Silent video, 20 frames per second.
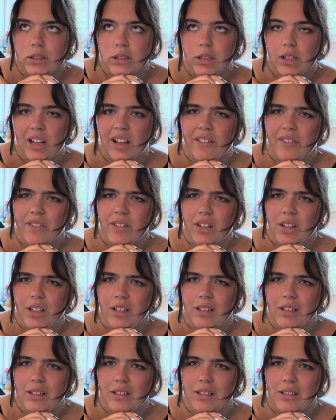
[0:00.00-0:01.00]
I feel
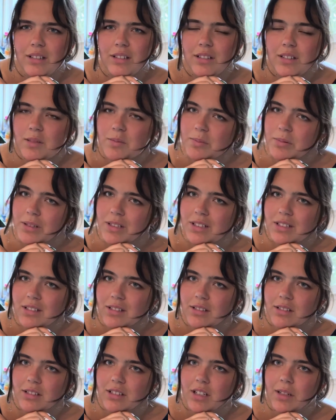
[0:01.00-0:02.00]
like this is pretty
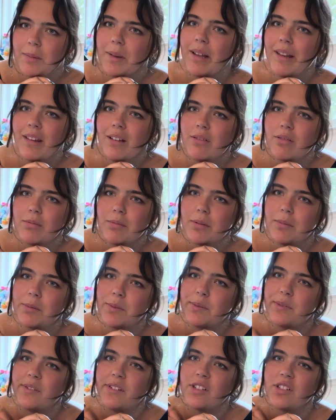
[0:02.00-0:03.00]
solid time. I think we'll be able
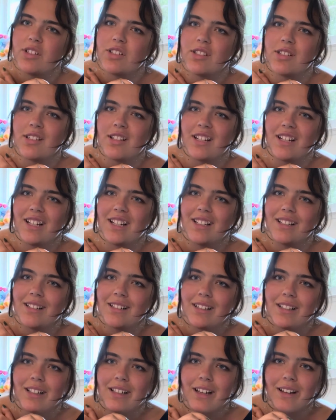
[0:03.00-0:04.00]
to finish this today.
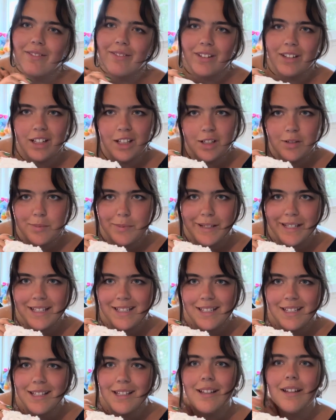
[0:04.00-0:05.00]
Like, I feel like it'll be
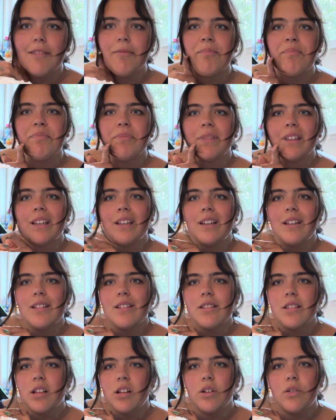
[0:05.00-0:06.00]
easy.
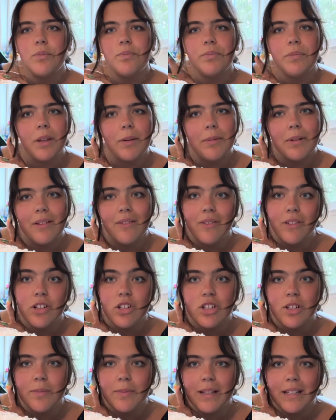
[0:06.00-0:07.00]
So I'm gonna
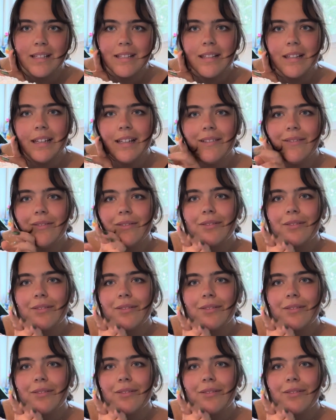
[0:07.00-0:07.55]
finish up that sleeve.